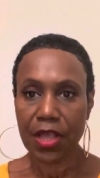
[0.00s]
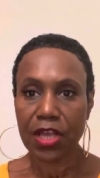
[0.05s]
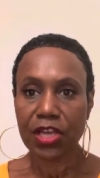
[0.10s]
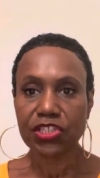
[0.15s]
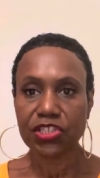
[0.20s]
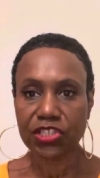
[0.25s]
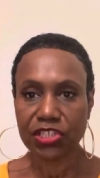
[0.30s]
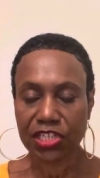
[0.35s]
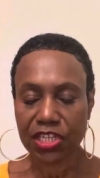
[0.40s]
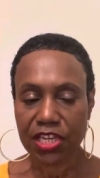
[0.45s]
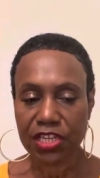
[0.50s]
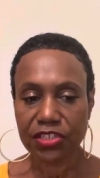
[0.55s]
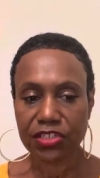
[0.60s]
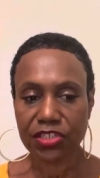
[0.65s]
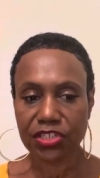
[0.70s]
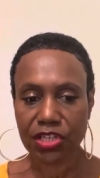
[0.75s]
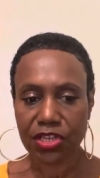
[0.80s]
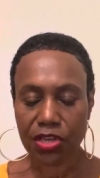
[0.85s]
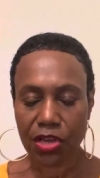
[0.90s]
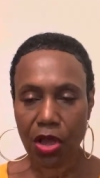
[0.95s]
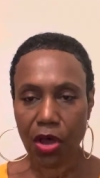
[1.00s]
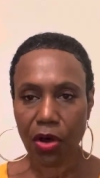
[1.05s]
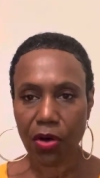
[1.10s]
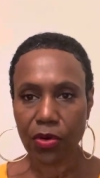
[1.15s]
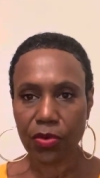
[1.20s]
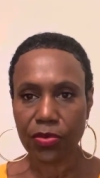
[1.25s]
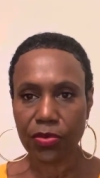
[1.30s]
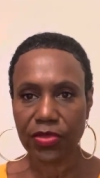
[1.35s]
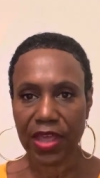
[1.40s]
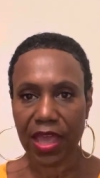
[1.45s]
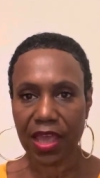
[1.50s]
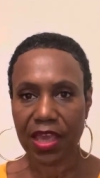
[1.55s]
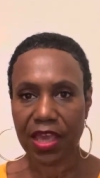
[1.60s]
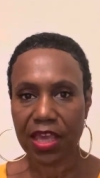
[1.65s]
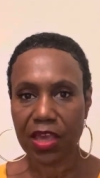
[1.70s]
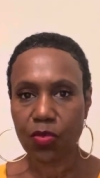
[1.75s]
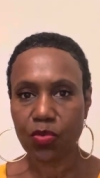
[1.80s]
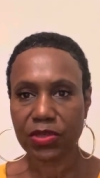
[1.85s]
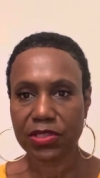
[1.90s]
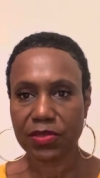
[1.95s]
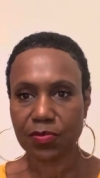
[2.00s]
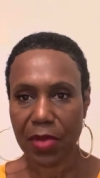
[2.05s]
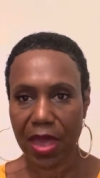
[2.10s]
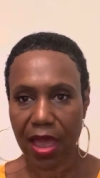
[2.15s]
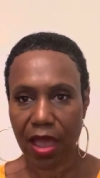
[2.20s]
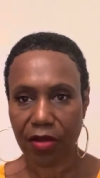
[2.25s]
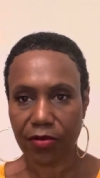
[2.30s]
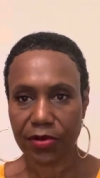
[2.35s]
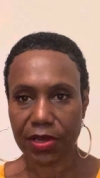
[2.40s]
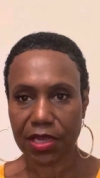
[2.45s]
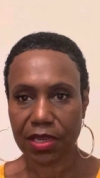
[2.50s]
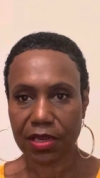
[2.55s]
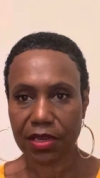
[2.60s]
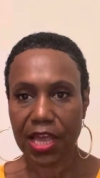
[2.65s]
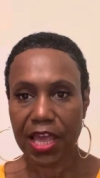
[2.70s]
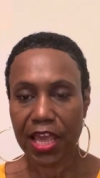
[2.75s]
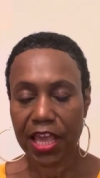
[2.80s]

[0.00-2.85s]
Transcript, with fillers: She should know that he was married.